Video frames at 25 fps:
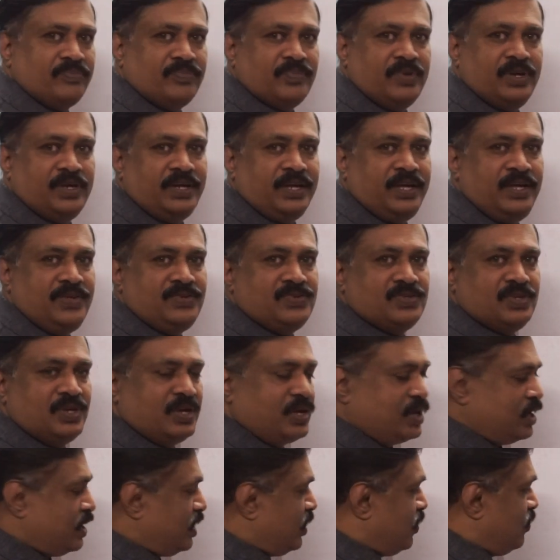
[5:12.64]
It is
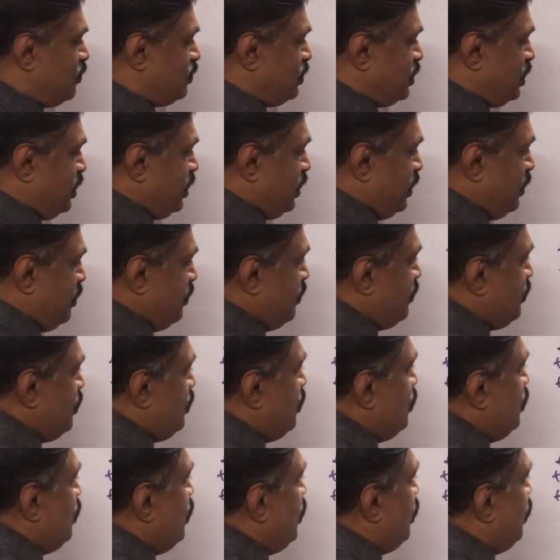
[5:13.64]
grounded.
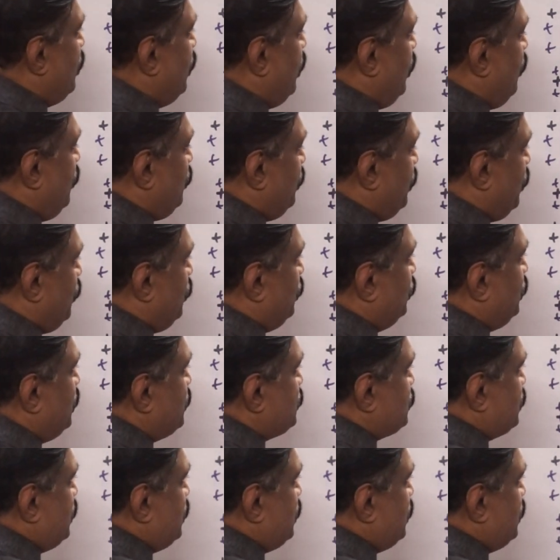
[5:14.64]
Now due to this